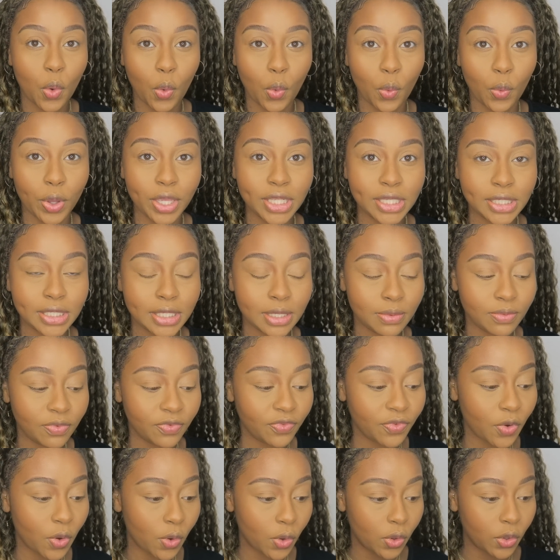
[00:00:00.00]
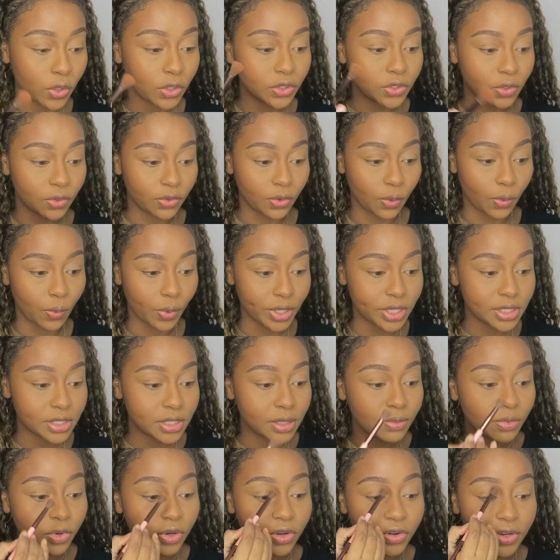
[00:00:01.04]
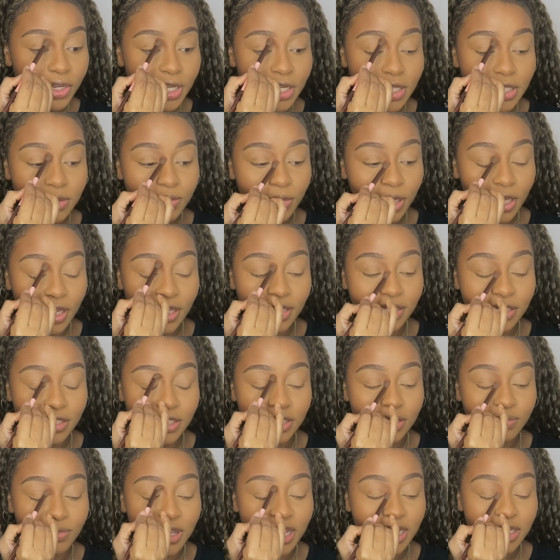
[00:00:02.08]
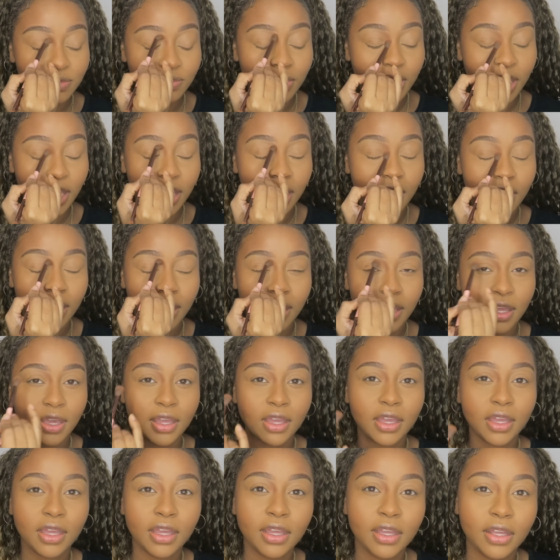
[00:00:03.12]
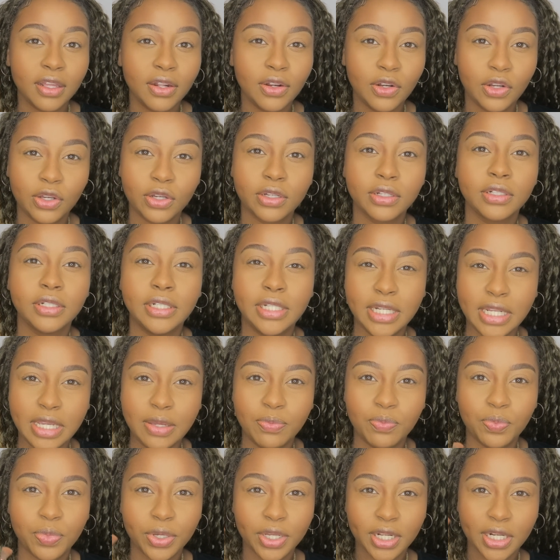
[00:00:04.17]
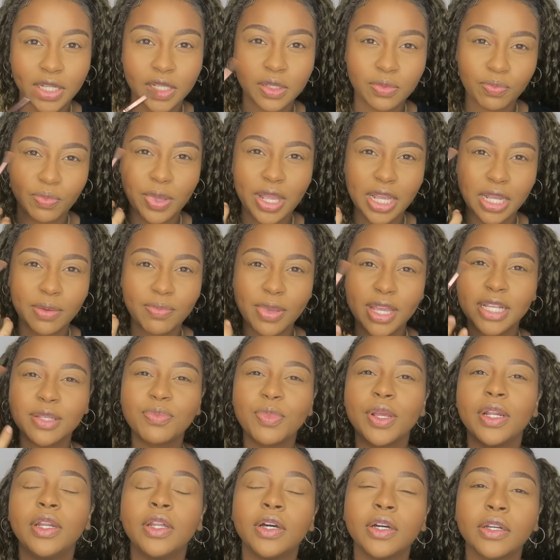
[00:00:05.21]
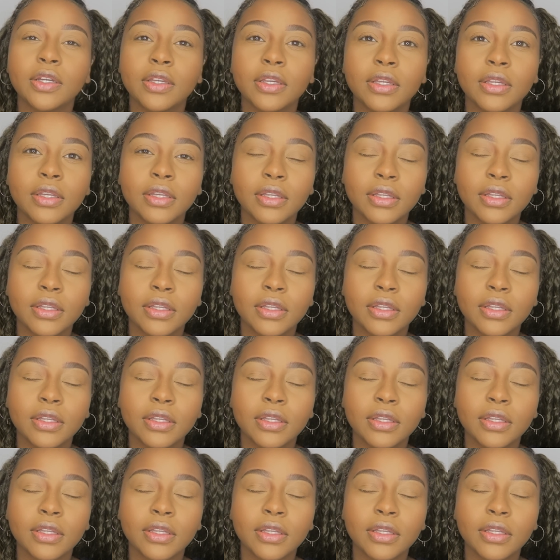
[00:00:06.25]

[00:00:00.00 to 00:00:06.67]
wisdom fold or the wisdom crease, because it just makes me look deep. It makes me look